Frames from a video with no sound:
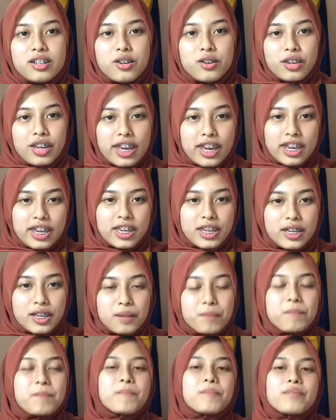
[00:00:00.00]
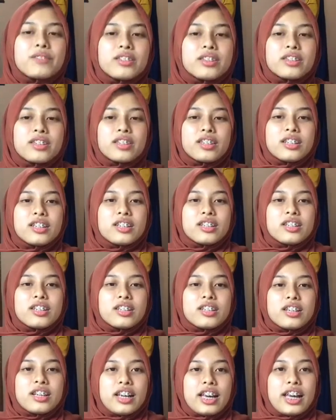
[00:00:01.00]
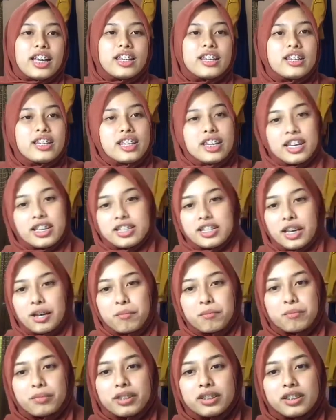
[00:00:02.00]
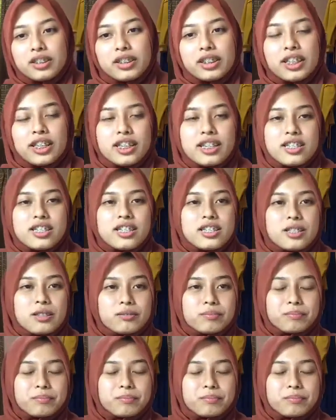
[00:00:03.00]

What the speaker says: Okay? And the example is